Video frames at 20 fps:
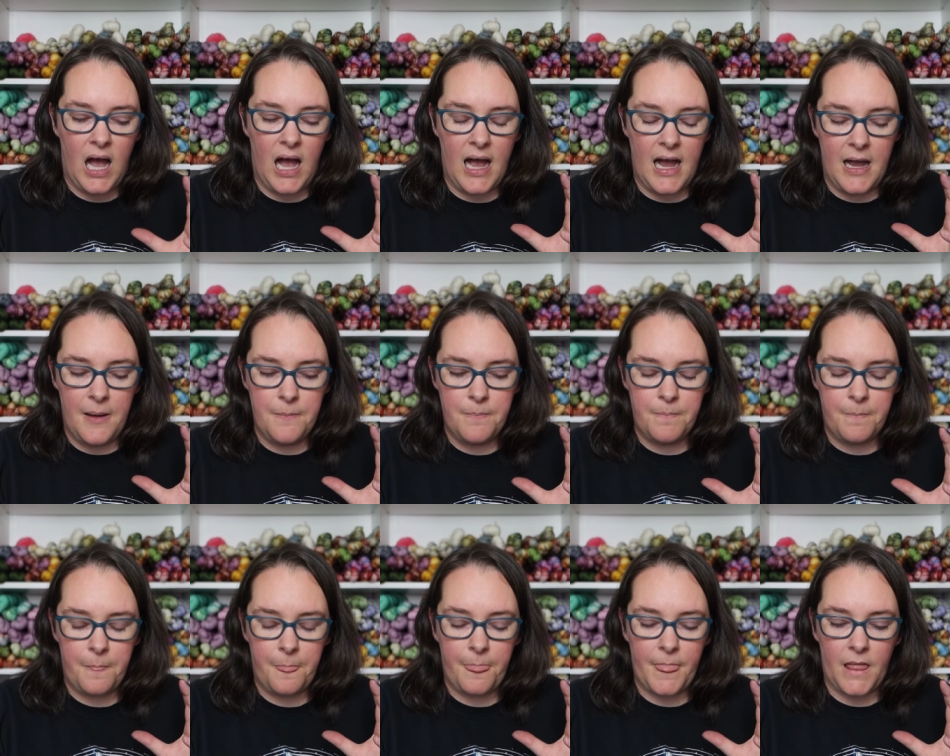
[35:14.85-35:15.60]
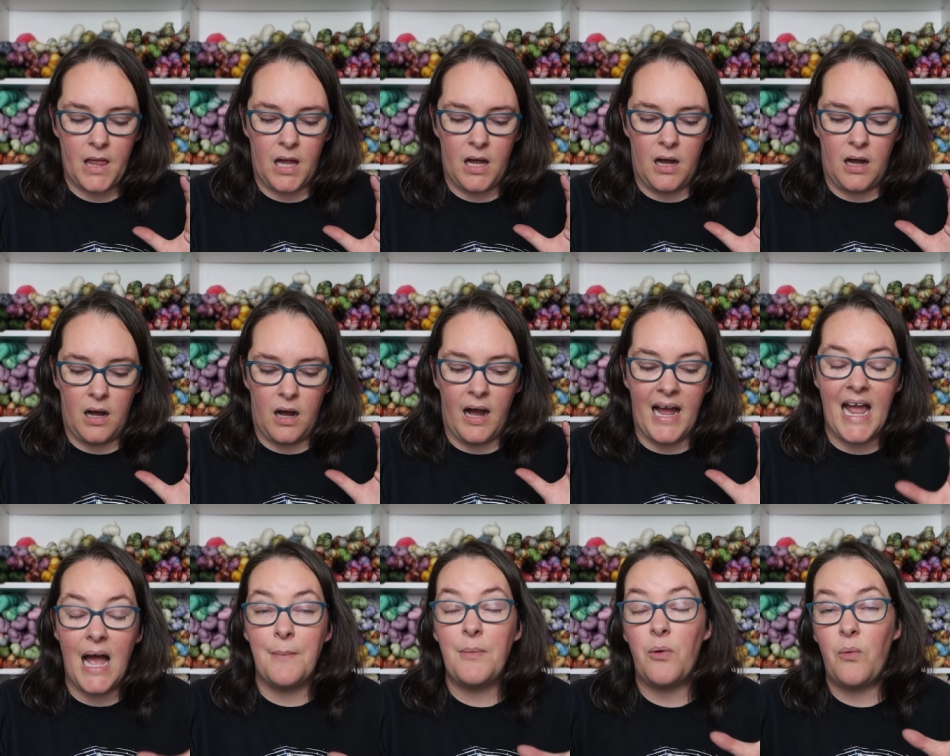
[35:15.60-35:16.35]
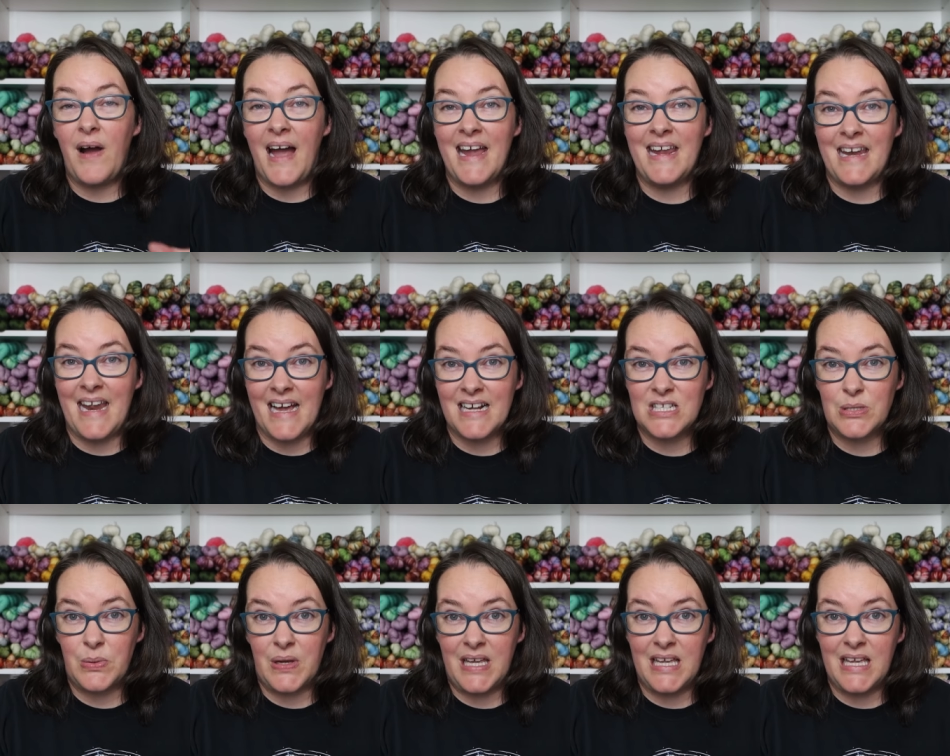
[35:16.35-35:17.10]
I am away
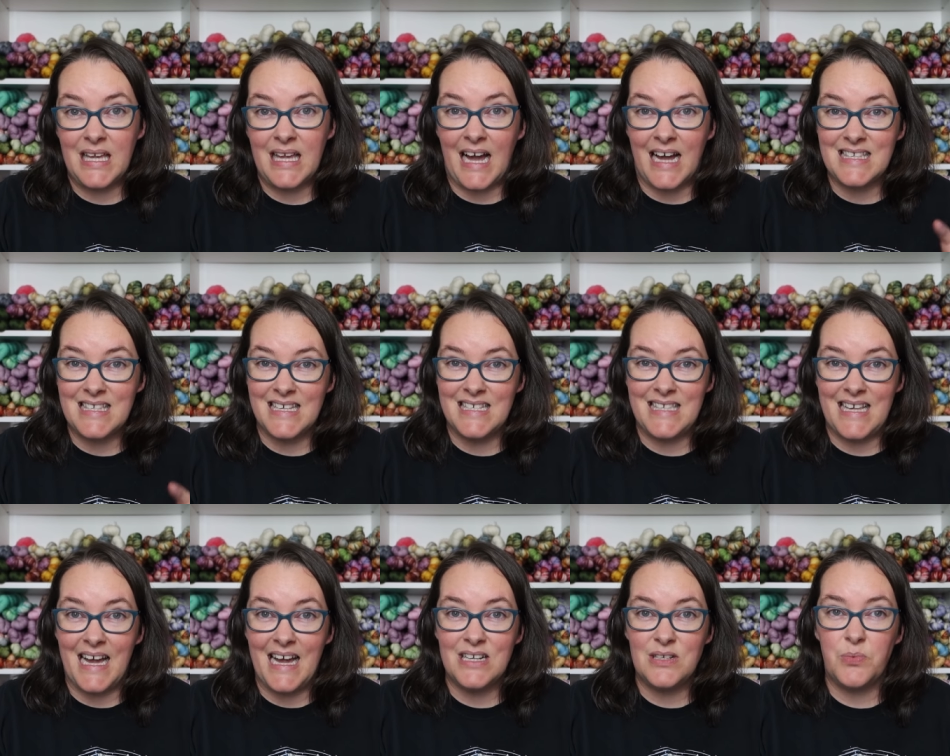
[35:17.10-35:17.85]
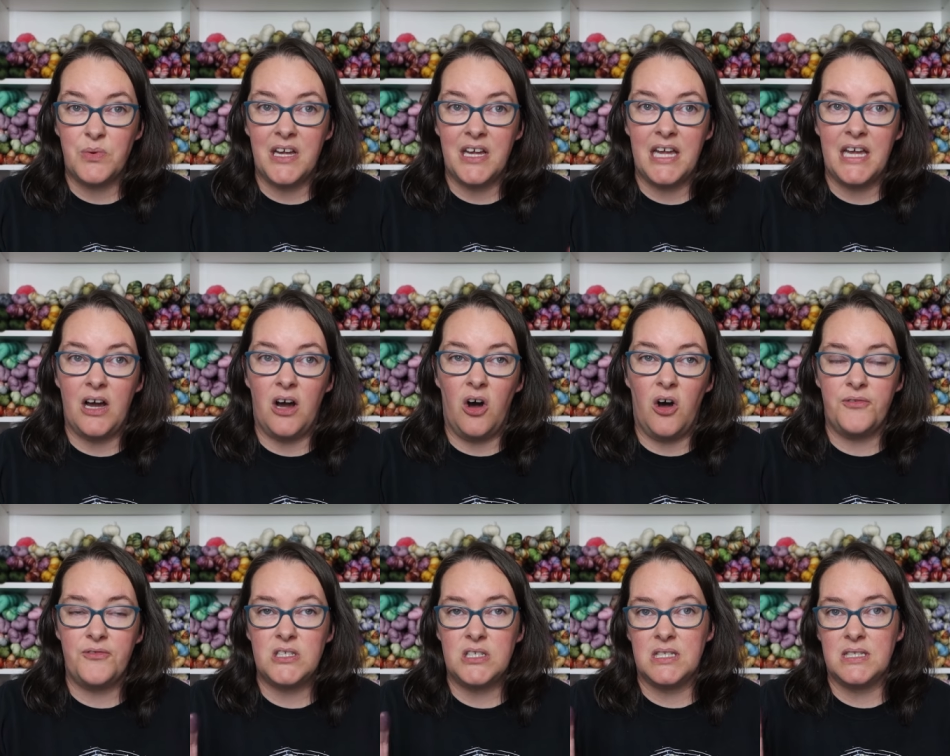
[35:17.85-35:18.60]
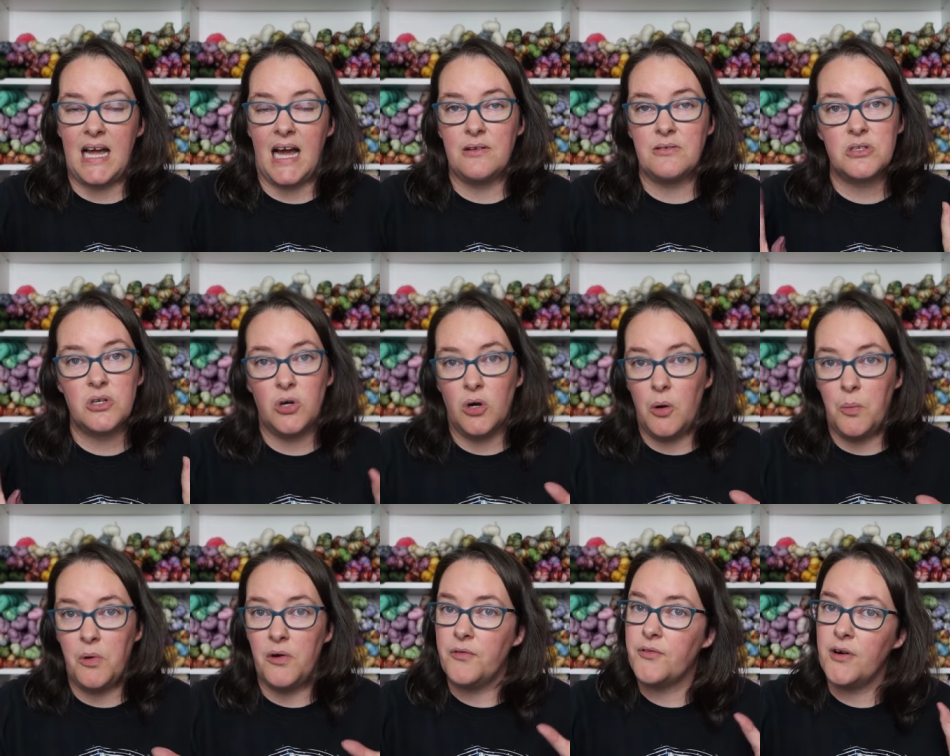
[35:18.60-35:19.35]
next week, as I said. We're off down to
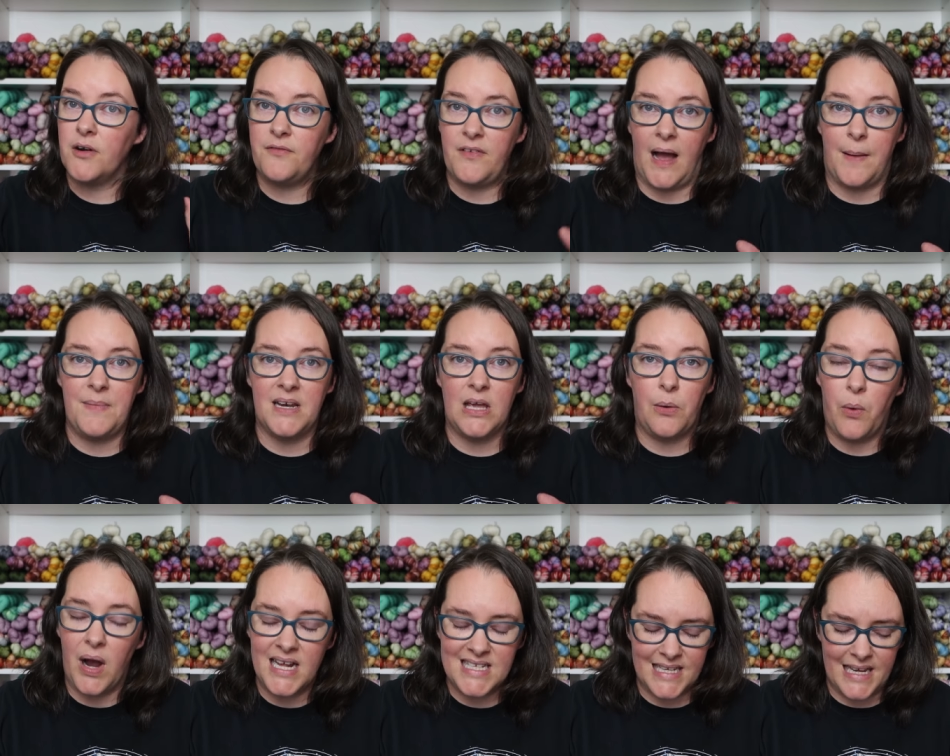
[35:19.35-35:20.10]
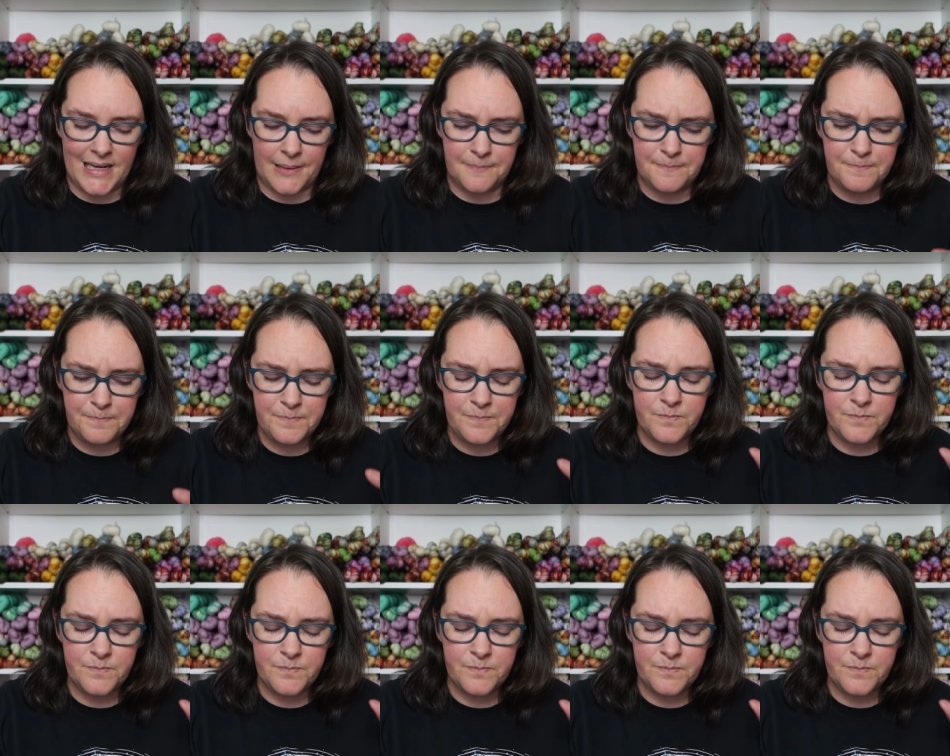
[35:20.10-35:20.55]
Cornwall for a family wedding.